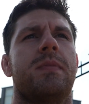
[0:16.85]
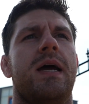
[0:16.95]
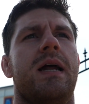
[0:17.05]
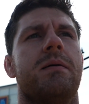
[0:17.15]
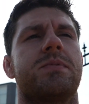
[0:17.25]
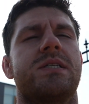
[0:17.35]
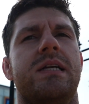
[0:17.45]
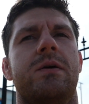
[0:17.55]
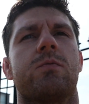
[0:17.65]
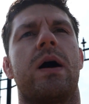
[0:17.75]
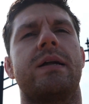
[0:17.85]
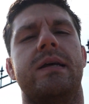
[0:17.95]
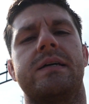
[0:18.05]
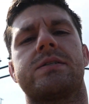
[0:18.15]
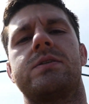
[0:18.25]
and I'm sitting right
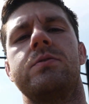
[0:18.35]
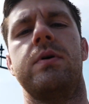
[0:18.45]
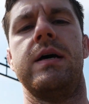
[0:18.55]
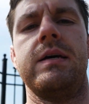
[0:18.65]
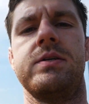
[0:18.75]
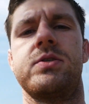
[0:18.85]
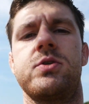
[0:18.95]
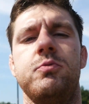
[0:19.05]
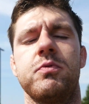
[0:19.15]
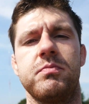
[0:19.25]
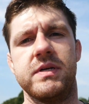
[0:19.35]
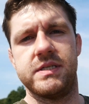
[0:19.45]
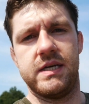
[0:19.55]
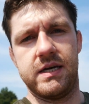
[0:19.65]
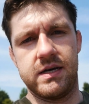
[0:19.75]
next to a super
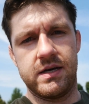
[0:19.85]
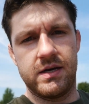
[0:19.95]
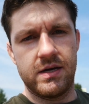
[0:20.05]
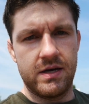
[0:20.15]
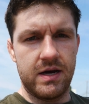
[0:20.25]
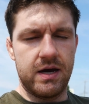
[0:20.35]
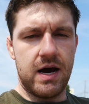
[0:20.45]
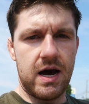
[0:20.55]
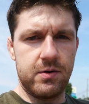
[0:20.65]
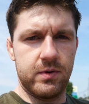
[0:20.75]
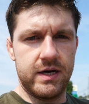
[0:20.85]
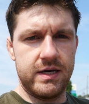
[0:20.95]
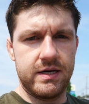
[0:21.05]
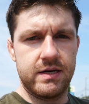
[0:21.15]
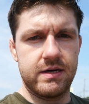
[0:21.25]
busy
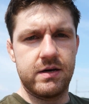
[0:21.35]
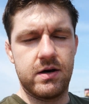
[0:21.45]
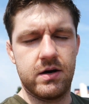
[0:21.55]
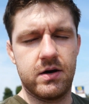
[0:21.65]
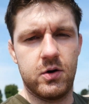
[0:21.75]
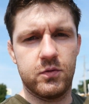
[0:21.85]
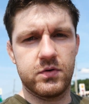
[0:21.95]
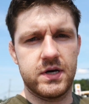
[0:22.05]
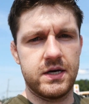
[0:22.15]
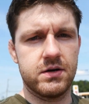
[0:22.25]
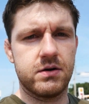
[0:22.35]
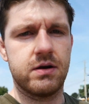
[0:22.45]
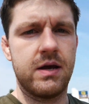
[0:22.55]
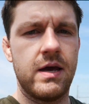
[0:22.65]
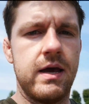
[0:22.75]
highway over here,
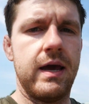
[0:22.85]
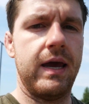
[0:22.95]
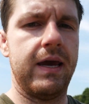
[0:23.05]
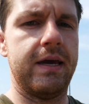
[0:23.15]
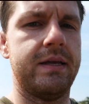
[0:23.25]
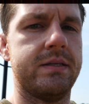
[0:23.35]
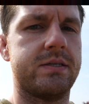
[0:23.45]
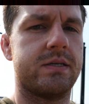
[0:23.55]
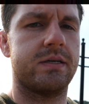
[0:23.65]
and